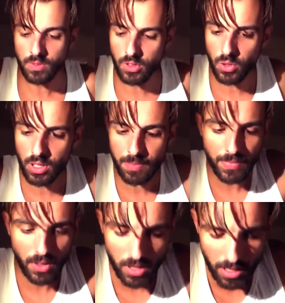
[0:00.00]
Chookity.
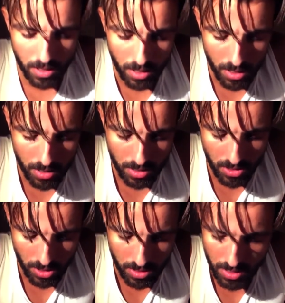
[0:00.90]
Okay,
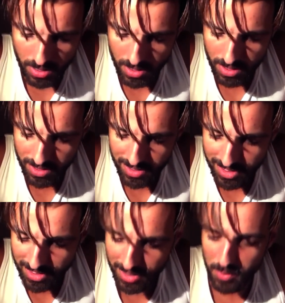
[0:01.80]
Justice,
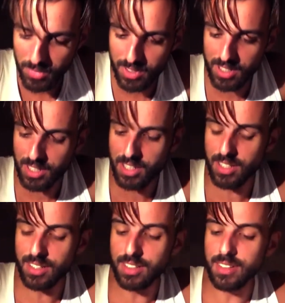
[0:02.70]
the
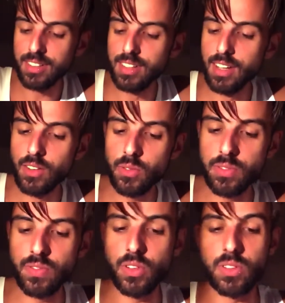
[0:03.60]
Magician,
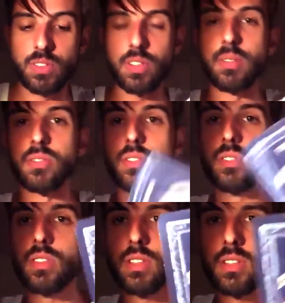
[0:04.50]
reversed. Okay,
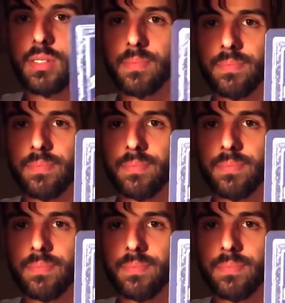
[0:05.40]
Justice.